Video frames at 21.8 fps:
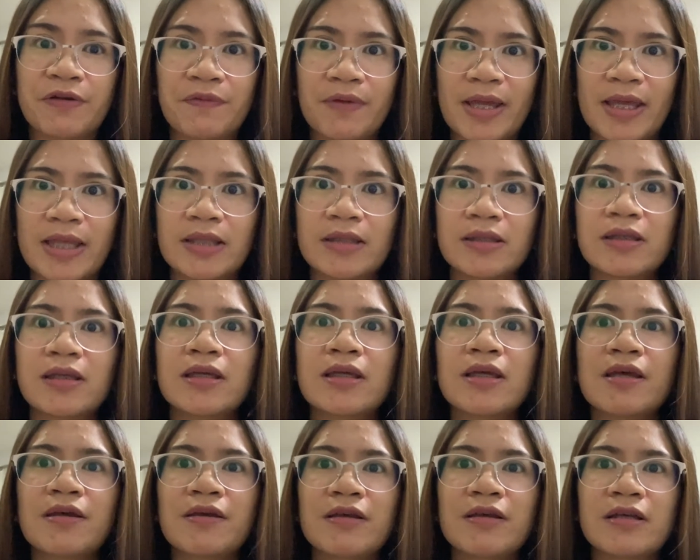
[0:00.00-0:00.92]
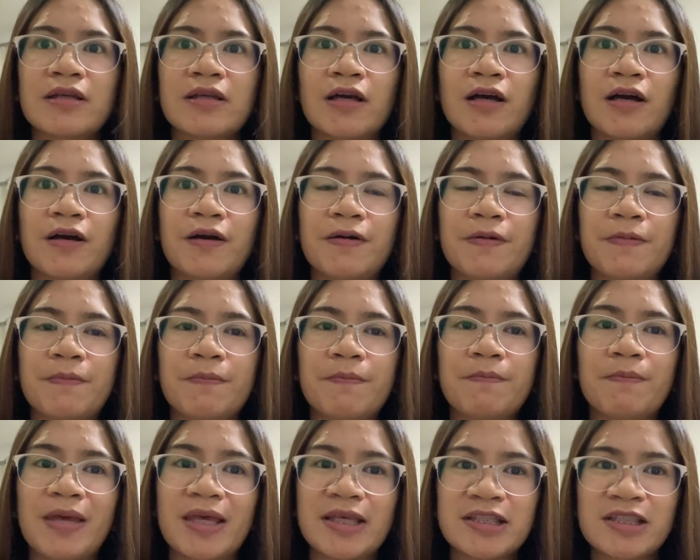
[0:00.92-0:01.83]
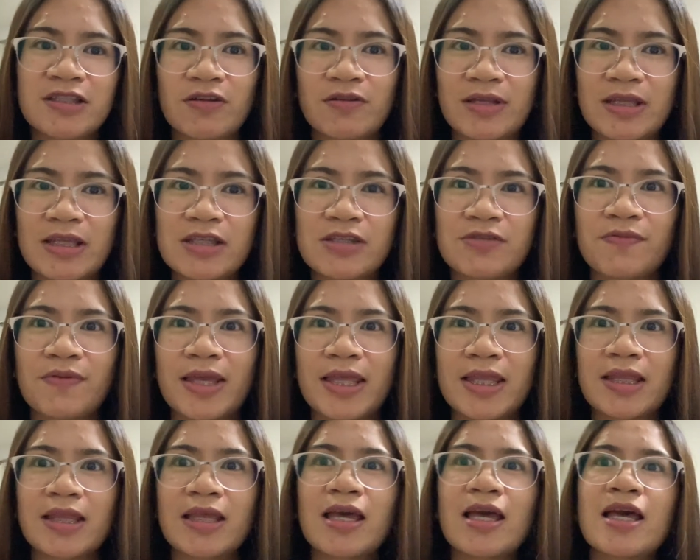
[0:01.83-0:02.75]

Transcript: rate based on his rate.